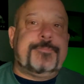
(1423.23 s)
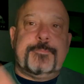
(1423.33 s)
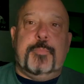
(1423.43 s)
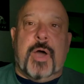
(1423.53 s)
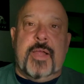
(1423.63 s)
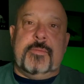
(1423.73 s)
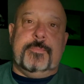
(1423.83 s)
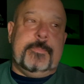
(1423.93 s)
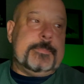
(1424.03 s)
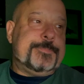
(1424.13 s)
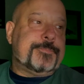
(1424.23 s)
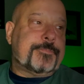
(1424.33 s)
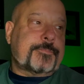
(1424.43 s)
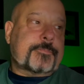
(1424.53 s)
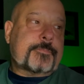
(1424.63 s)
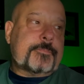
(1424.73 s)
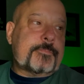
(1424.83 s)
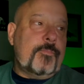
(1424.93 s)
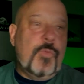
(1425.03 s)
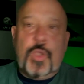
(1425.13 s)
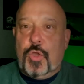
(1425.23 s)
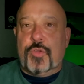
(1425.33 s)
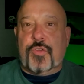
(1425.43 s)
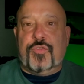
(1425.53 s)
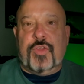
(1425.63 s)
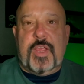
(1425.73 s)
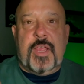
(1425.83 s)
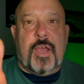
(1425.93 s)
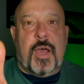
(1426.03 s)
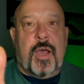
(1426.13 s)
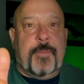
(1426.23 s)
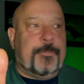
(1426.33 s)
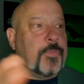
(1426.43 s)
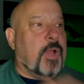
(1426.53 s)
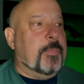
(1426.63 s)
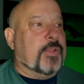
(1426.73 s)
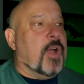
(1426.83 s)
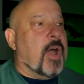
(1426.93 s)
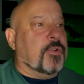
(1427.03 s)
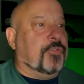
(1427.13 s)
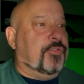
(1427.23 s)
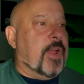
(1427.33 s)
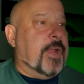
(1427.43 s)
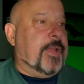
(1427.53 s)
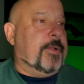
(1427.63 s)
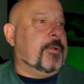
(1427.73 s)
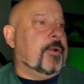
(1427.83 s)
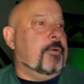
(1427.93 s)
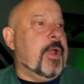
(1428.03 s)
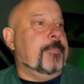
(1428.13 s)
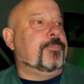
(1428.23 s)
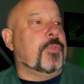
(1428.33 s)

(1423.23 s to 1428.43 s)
But good to see a McDonald sighting, all right?